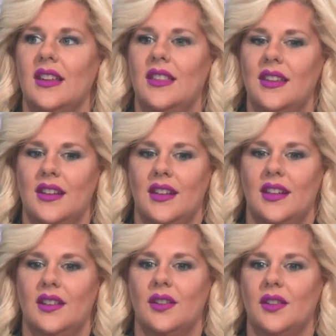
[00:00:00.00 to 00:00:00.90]

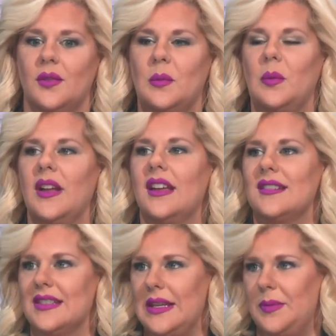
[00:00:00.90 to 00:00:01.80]
then we
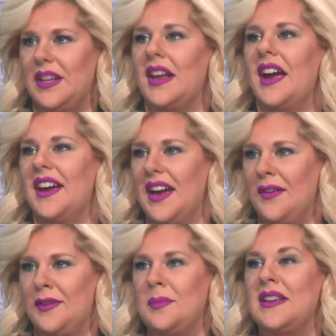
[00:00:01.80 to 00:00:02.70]
can sleep at night
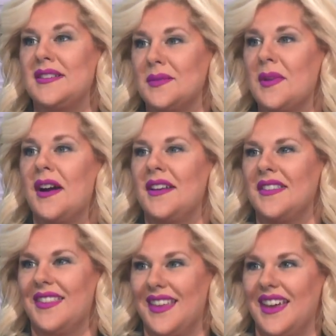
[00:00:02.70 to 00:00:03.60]
having a peace of
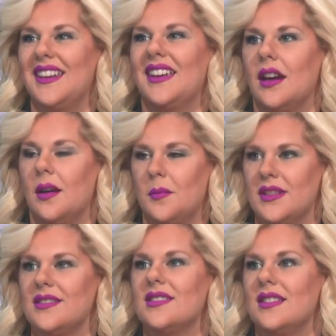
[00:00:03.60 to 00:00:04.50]
mind that that income
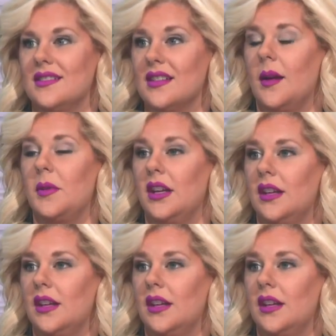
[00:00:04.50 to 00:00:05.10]
is coming